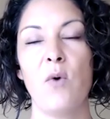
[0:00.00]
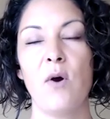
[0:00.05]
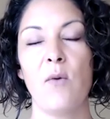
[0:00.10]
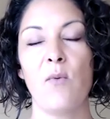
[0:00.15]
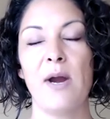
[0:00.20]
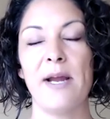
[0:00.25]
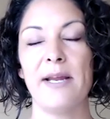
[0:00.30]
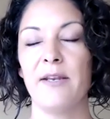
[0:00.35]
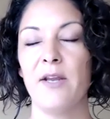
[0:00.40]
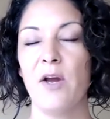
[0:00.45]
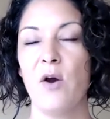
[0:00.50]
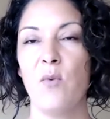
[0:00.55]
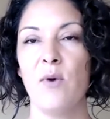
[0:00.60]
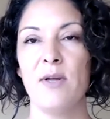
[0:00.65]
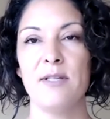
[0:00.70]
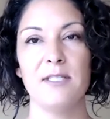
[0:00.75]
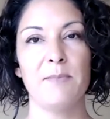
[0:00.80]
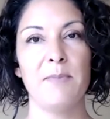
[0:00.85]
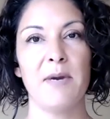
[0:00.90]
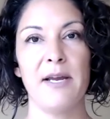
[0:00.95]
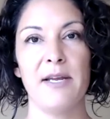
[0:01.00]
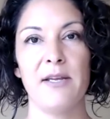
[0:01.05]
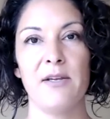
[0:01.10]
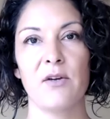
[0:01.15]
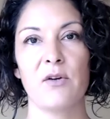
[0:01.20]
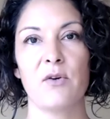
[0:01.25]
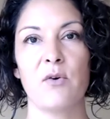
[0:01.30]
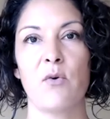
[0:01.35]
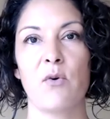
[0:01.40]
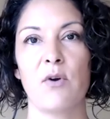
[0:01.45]
why no one's buying
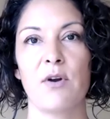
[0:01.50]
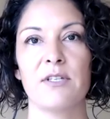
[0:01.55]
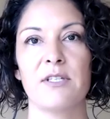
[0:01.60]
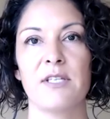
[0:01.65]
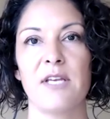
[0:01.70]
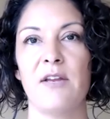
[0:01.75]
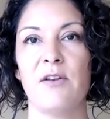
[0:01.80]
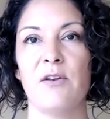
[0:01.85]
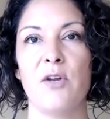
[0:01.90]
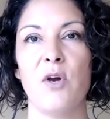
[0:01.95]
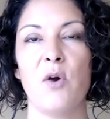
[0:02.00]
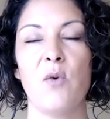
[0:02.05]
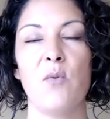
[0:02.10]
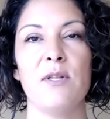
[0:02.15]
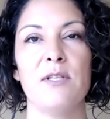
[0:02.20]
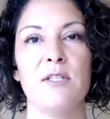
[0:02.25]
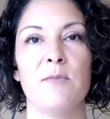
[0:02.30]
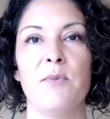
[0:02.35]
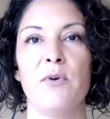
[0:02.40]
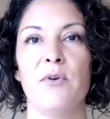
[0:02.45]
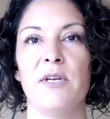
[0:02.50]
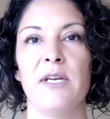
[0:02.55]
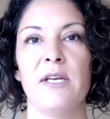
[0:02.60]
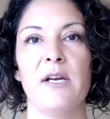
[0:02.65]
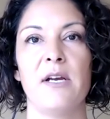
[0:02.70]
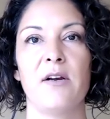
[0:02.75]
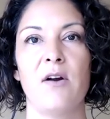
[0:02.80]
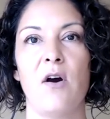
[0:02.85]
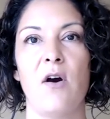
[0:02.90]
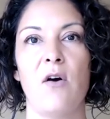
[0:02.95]
your course and no one's booking a
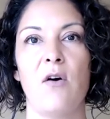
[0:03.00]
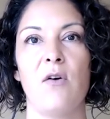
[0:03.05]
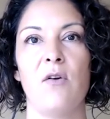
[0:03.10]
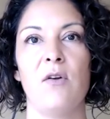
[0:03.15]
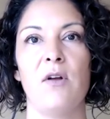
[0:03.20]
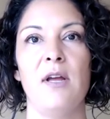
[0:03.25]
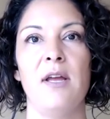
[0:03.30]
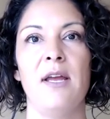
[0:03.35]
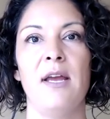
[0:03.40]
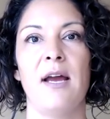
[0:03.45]
call,